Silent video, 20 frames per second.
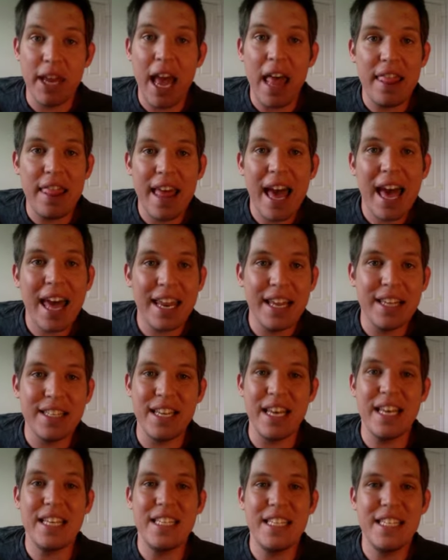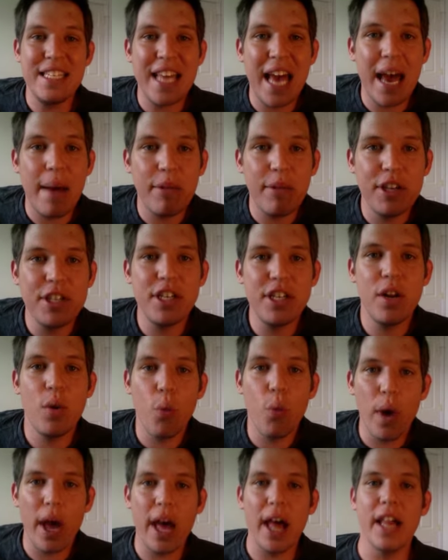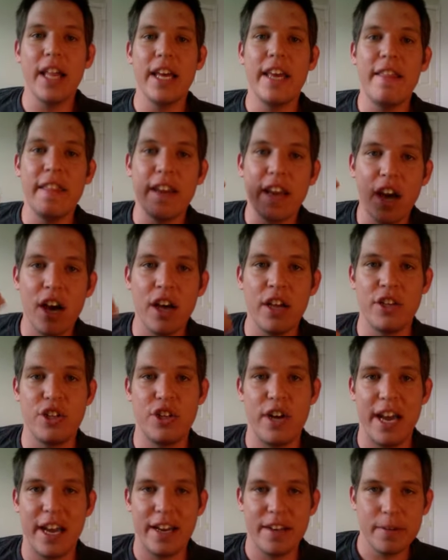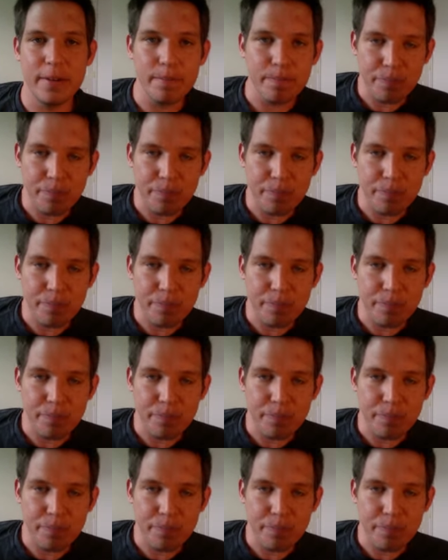and that is establish it well in the contract.